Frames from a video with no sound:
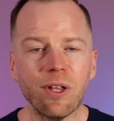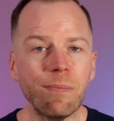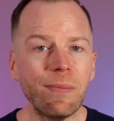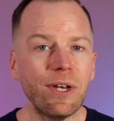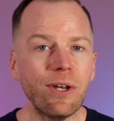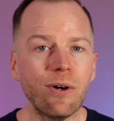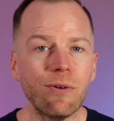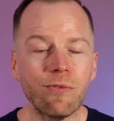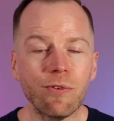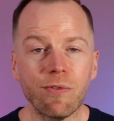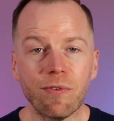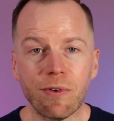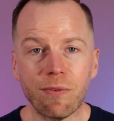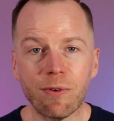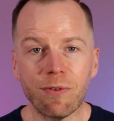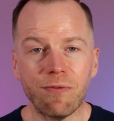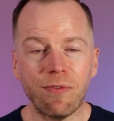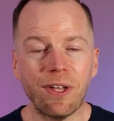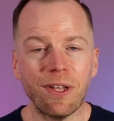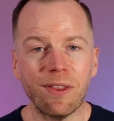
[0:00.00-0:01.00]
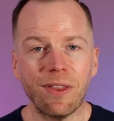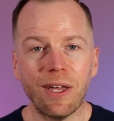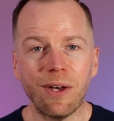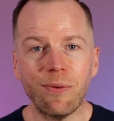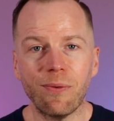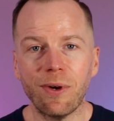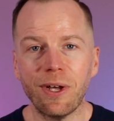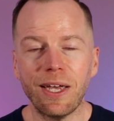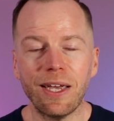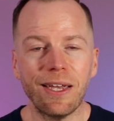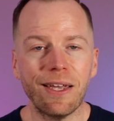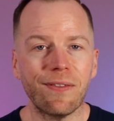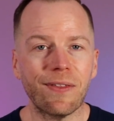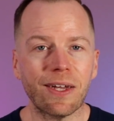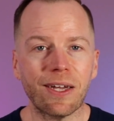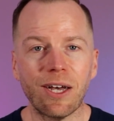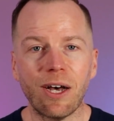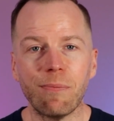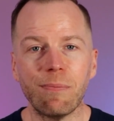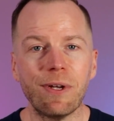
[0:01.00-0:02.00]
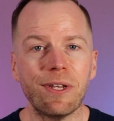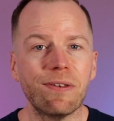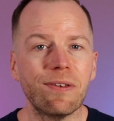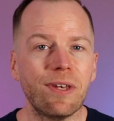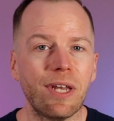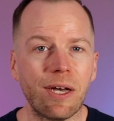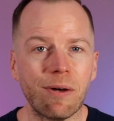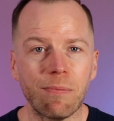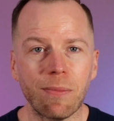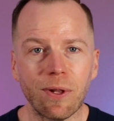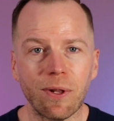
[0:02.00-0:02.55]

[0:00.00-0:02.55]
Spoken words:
let me know if you've ever felt that way in the comments down